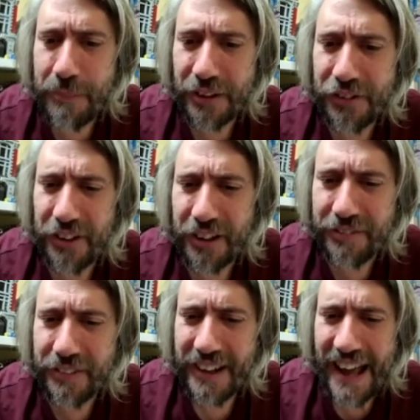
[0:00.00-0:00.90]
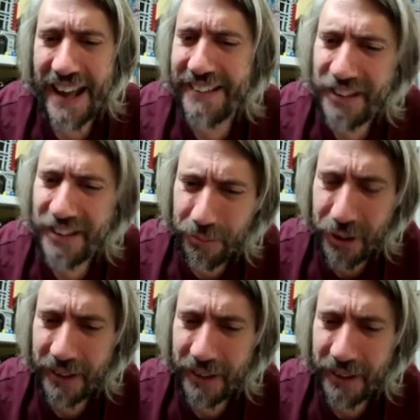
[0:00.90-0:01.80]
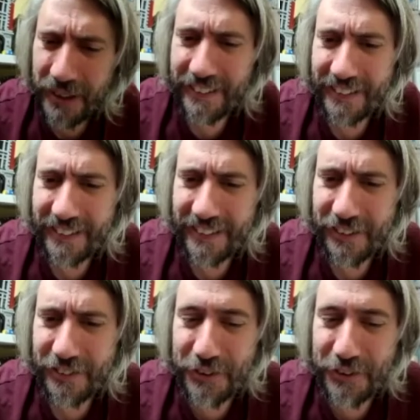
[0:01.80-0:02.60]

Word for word: I just kind of ended up doing it. As, as